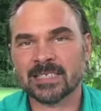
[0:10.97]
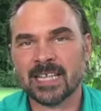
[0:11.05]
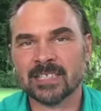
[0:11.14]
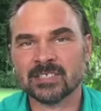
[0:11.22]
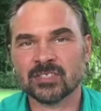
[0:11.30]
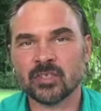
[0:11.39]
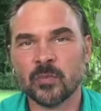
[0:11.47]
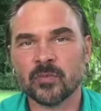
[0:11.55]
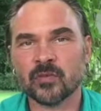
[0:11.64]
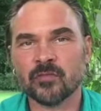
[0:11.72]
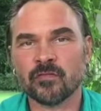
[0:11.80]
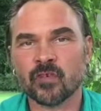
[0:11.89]
that
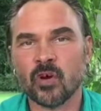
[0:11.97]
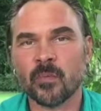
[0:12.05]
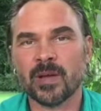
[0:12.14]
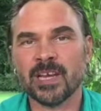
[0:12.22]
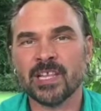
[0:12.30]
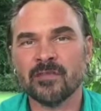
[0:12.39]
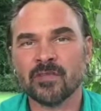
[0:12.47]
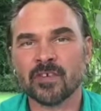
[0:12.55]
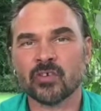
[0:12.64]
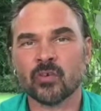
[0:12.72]
stopped you from living